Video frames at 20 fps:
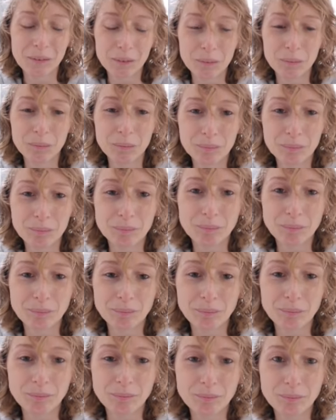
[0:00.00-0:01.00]

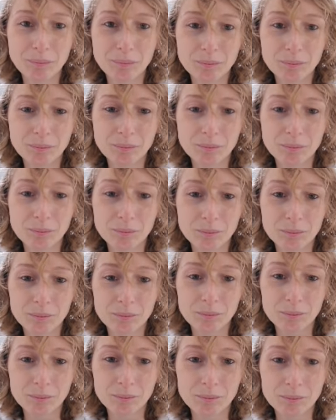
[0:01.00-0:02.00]

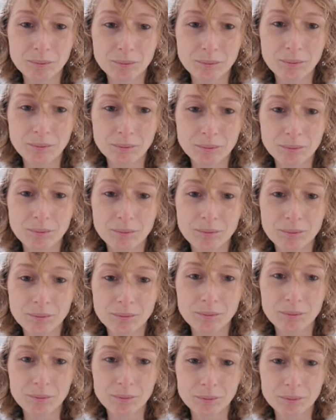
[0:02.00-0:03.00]

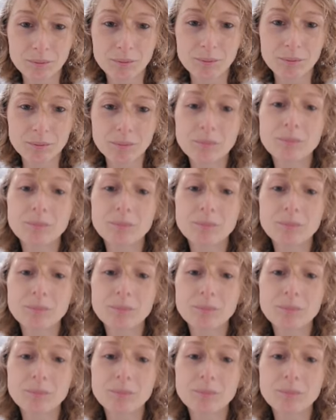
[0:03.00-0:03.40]
(not speaking)